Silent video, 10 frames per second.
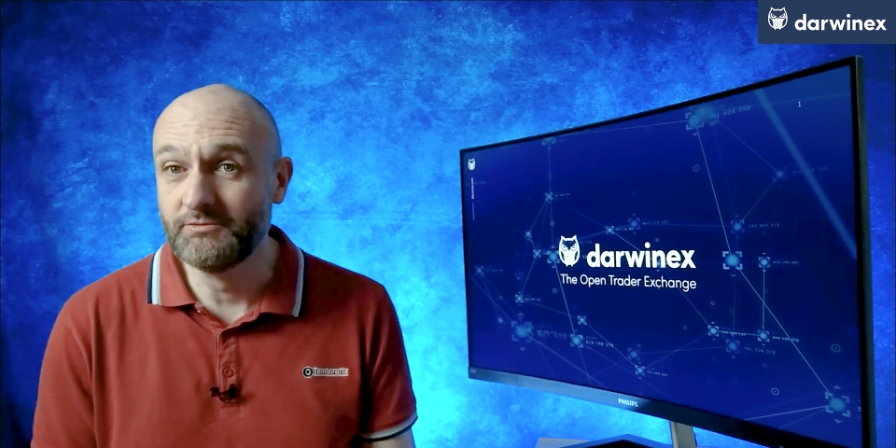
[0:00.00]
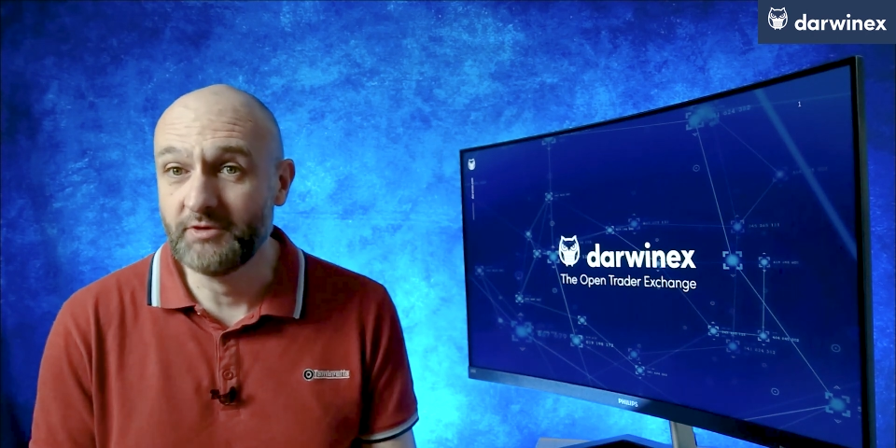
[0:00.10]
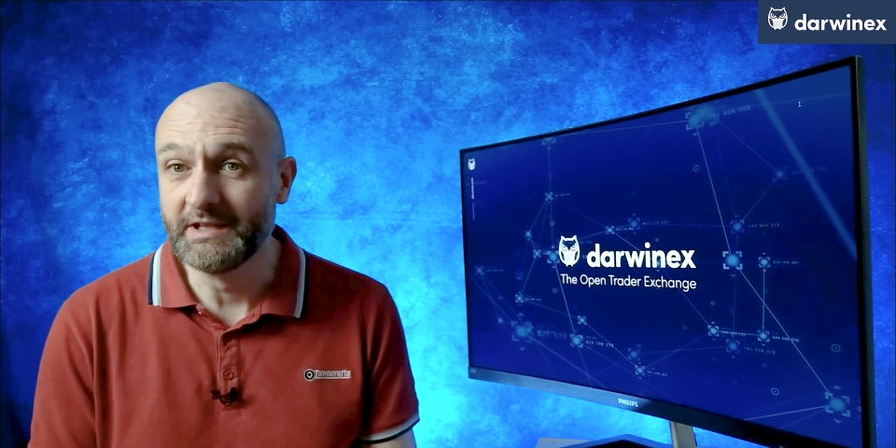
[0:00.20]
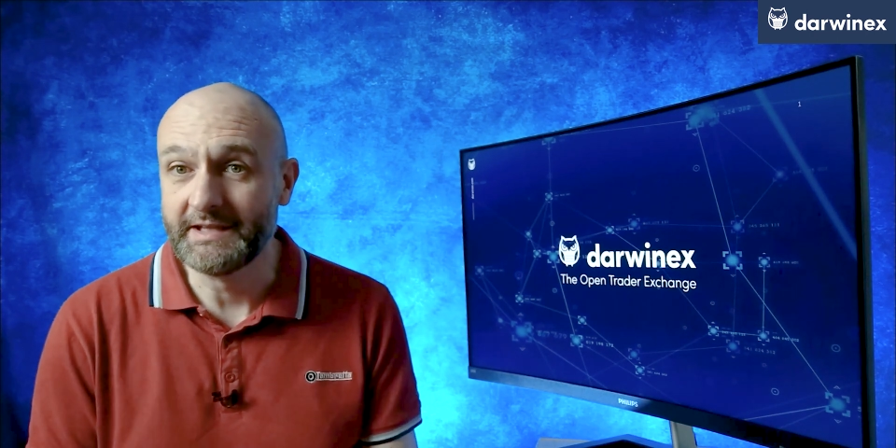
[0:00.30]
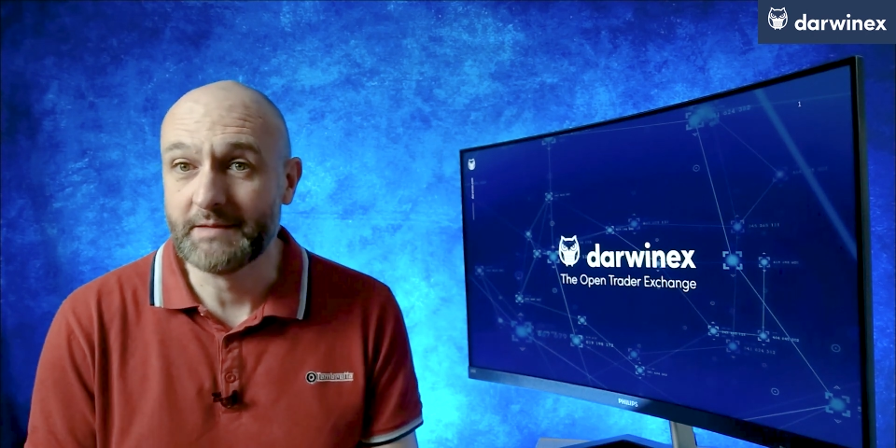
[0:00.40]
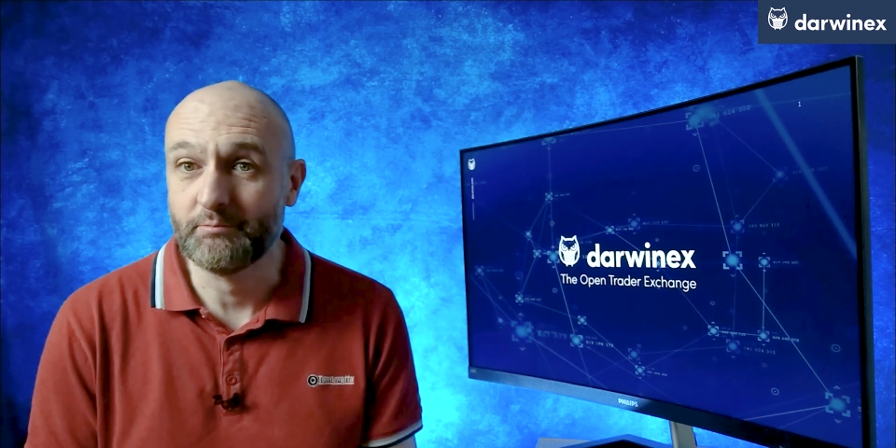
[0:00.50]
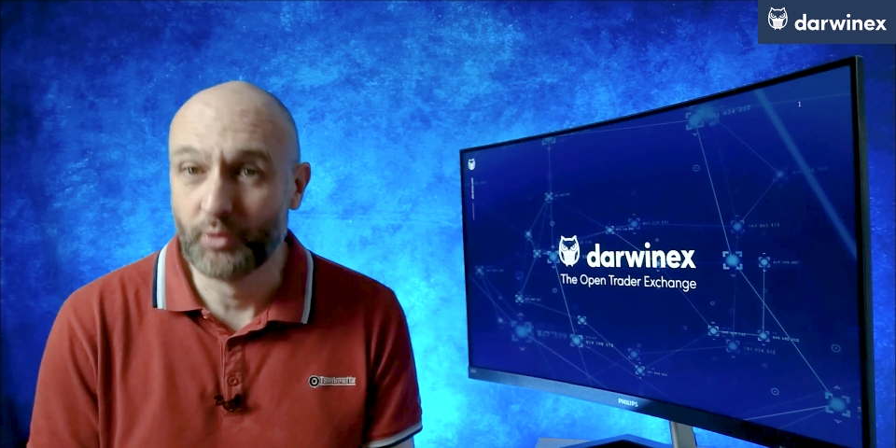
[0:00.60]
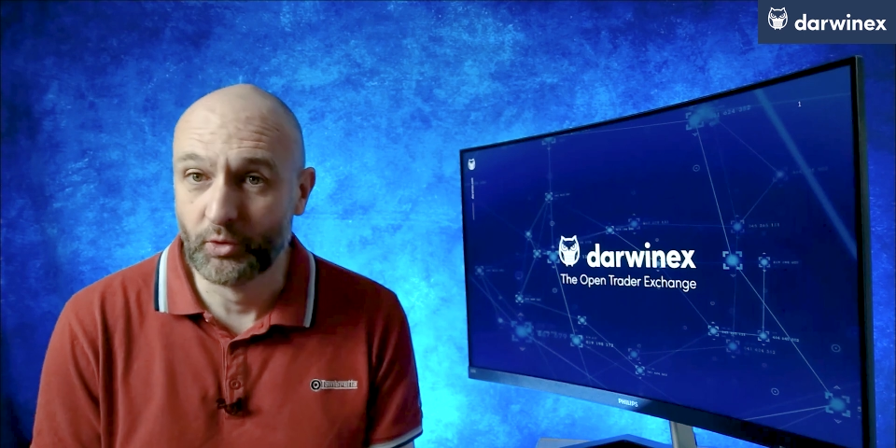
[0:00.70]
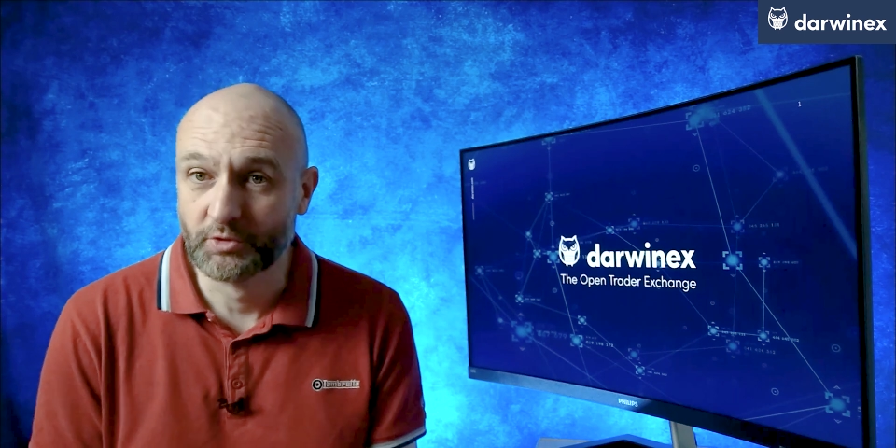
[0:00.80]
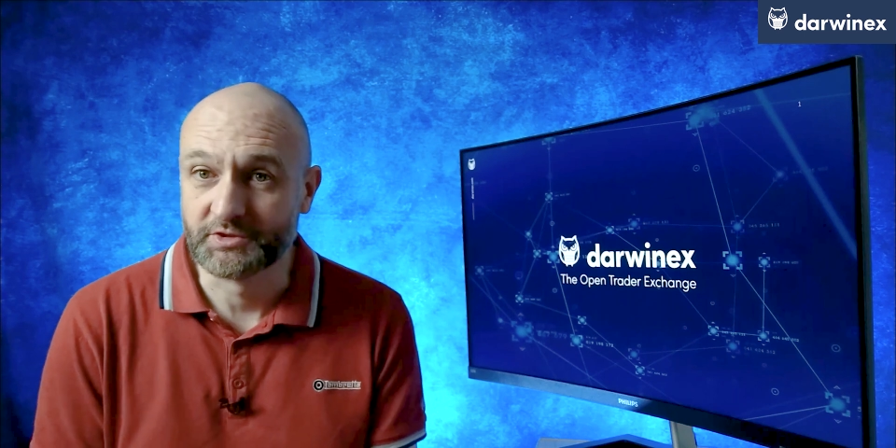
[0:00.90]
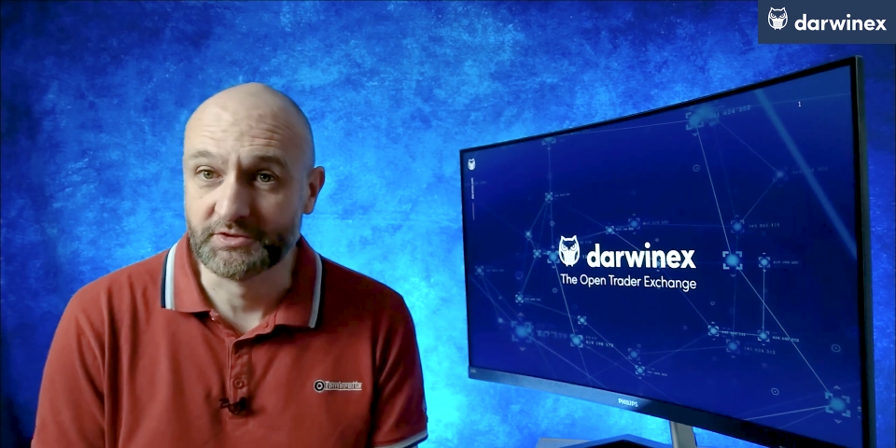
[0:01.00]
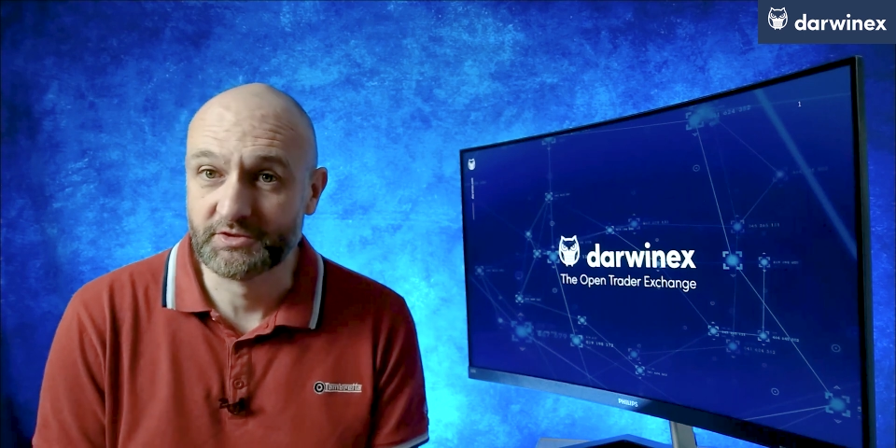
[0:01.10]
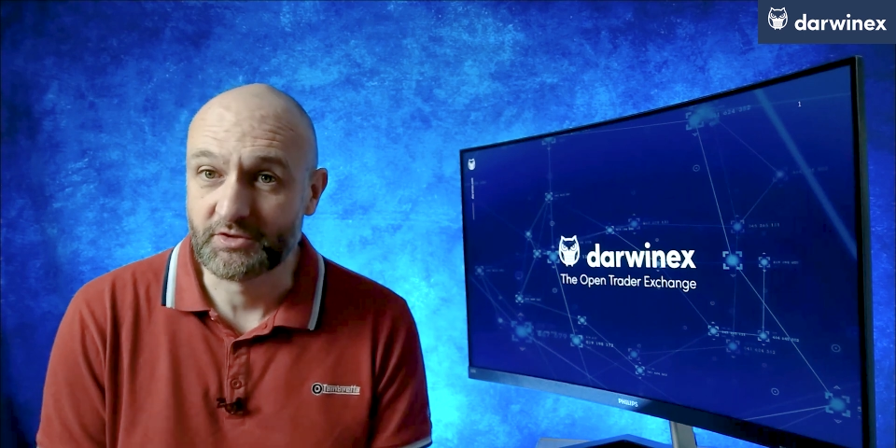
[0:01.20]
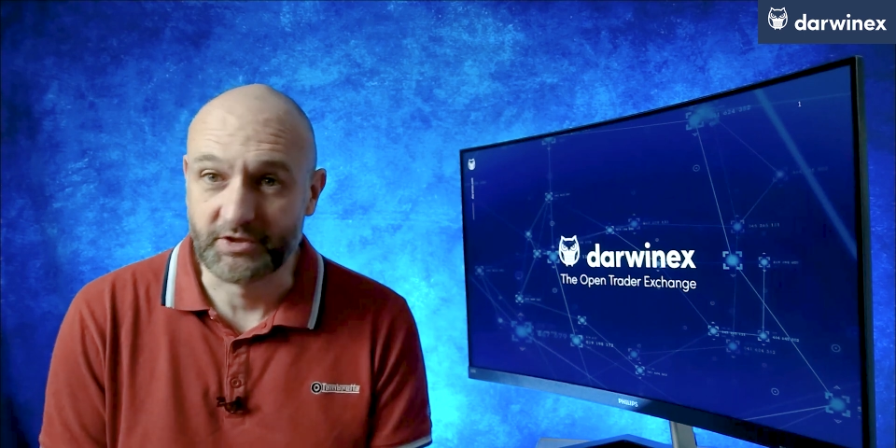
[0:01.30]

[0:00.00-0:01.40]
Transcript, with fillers: really important